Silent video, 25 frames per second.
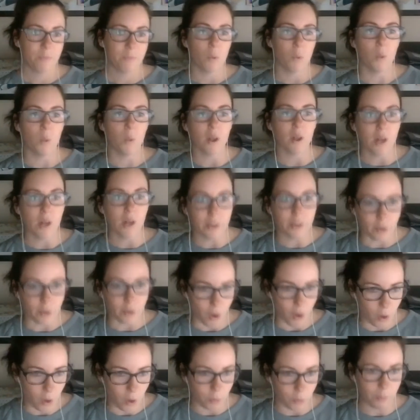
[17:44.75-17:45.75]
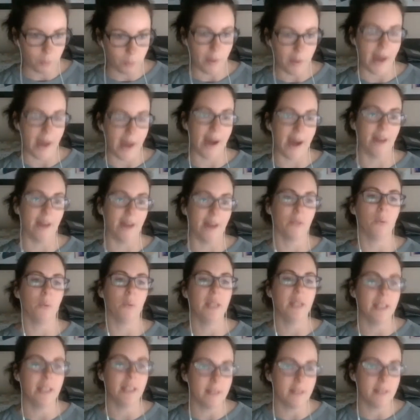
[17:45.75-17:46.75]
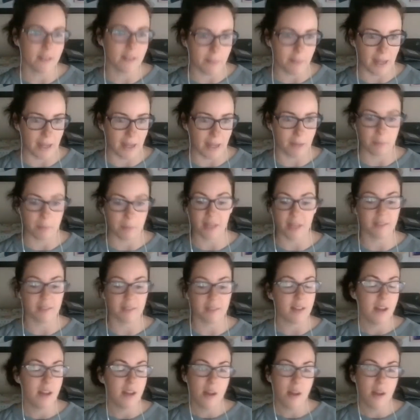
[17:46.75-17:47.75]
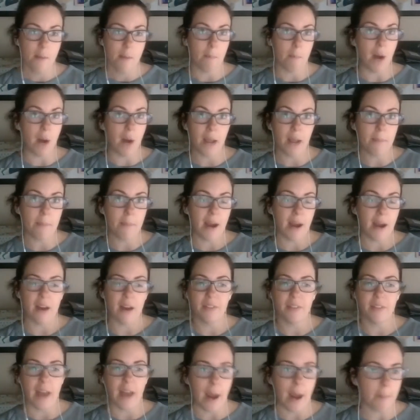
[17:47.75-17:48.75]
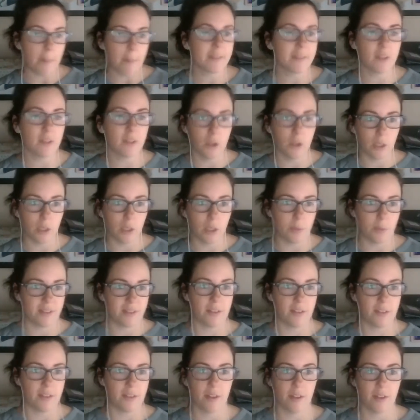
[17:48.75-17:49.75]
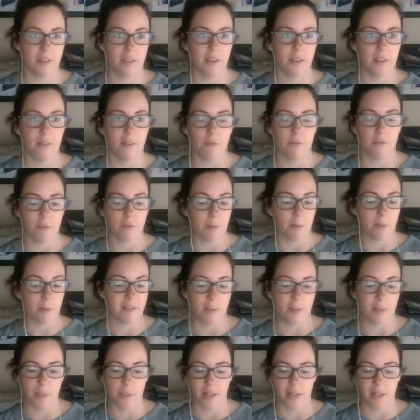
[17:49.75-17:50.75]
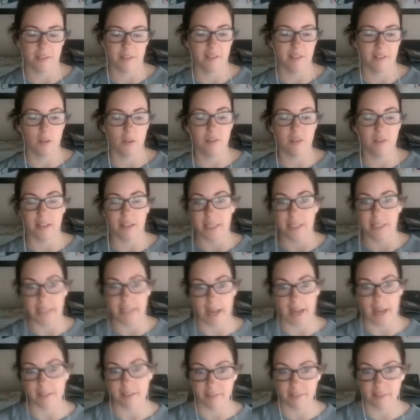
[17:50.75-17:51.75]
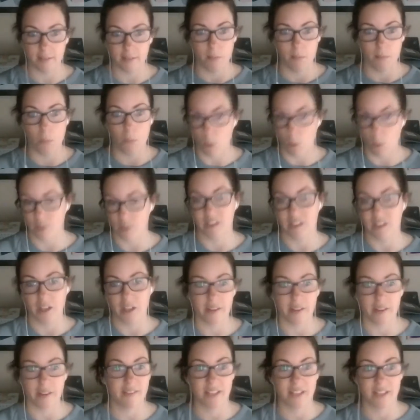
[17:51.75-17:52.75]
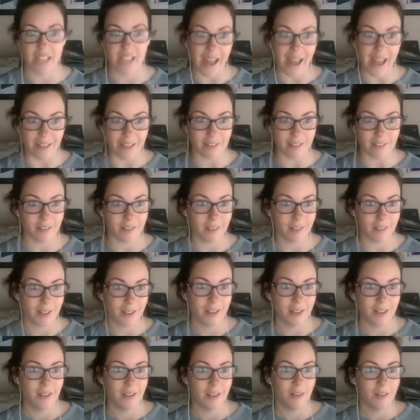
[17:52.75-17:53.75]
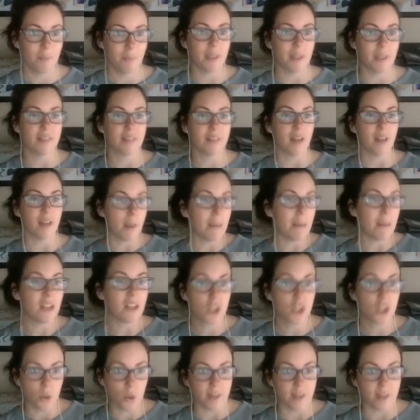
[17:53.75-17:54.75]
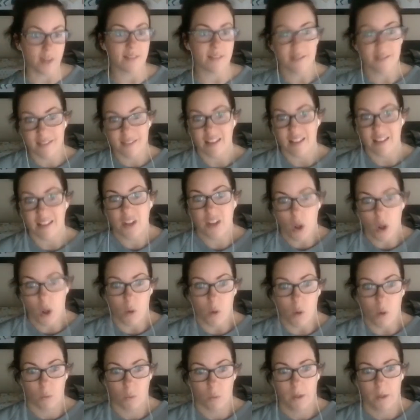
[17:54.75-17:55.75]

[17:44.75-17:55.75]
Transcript: We're on our own path. We need to make, because my path absolutely was different than from someone else's who said yes more than I said yes, because I made choices to say no.